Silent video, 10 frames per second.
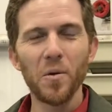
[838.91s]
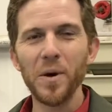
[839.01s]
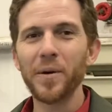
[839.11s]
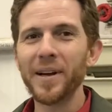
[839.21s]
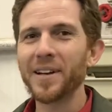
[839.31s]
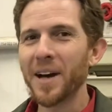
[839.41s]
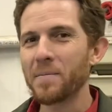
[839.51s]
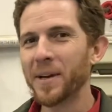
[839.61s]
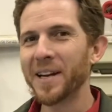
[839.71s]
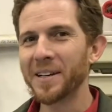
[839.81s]
we would end
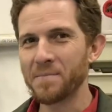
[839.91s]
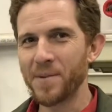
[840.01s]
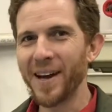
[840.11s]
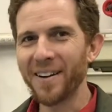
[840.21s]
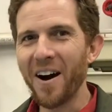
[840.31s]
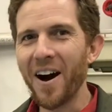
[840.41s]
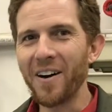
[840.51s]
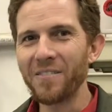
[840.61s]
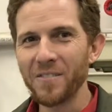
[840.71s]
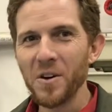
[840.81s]
up needing to take
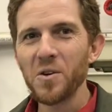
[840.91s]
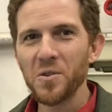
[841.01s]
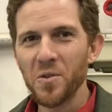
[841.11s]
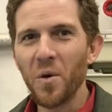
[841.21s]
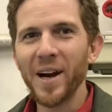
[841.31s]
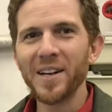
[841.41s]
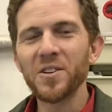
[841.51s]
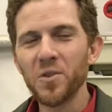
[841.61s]
off 20 to